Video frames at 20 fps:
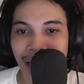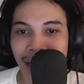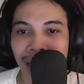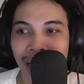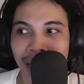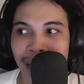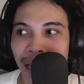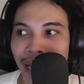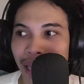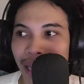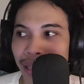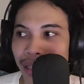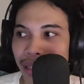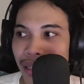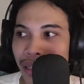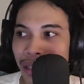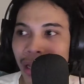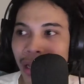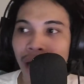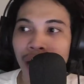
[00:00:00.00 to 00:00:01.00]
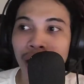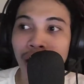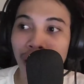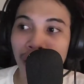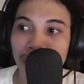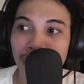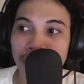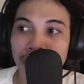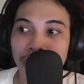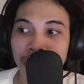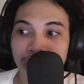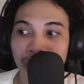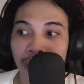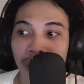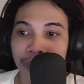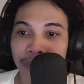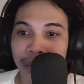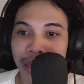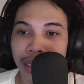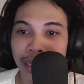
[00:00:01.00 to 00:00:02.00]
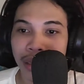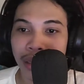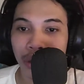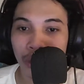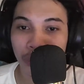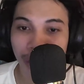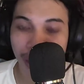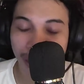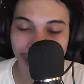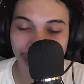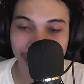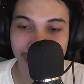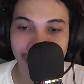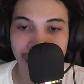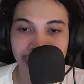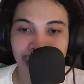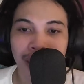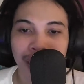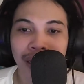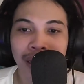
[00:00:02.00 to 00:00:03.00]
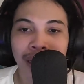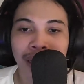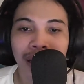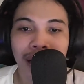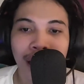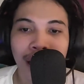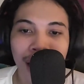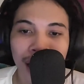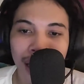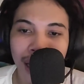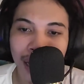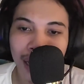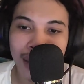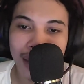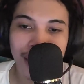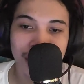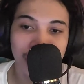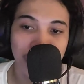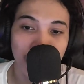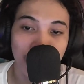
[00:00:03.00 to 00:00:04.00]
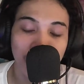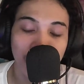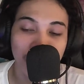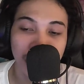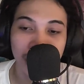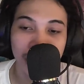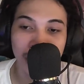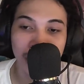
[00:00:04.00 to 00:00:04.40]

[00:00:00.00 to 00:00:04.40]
Like in our house, we commonly know this, the security